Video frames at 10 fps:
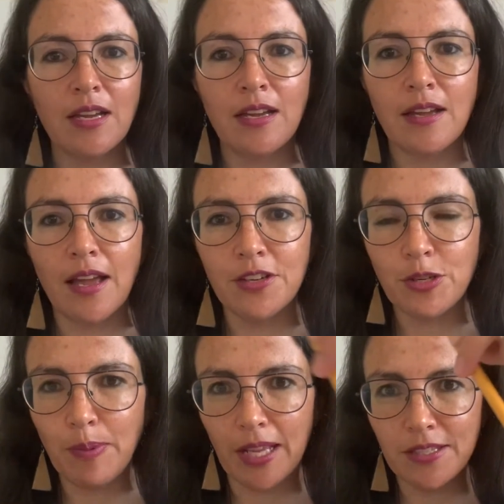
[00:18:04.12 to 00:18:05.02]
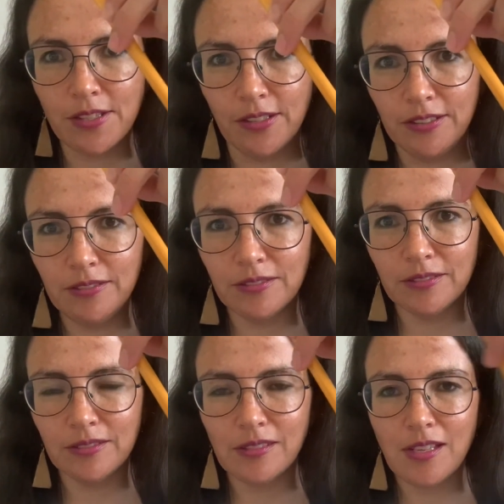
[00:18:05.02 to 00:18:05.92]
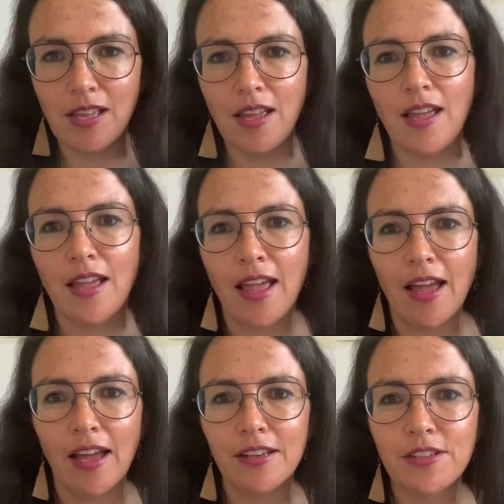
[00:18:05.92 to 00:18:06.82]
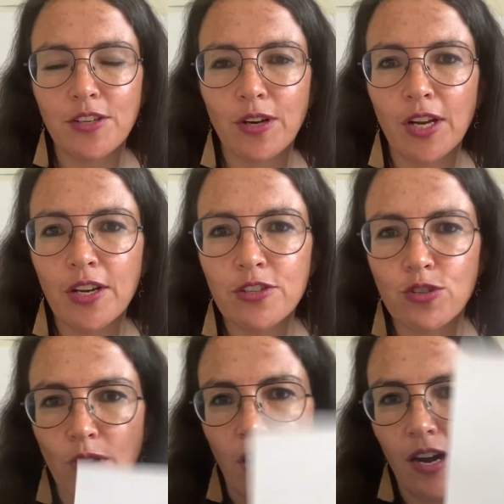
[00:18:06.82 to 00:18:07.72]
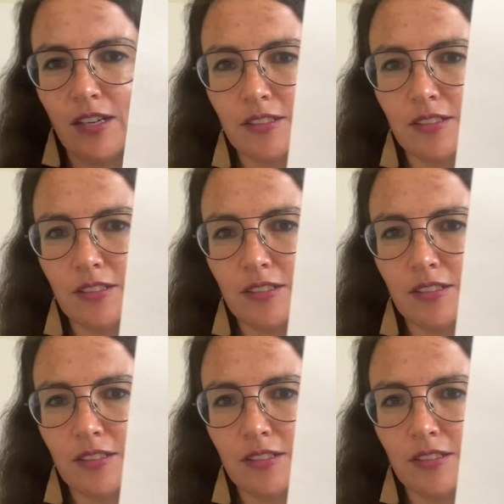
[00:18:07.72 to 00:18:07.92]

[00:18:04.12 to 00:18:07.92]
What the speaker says: and your pencil, and you're going to draw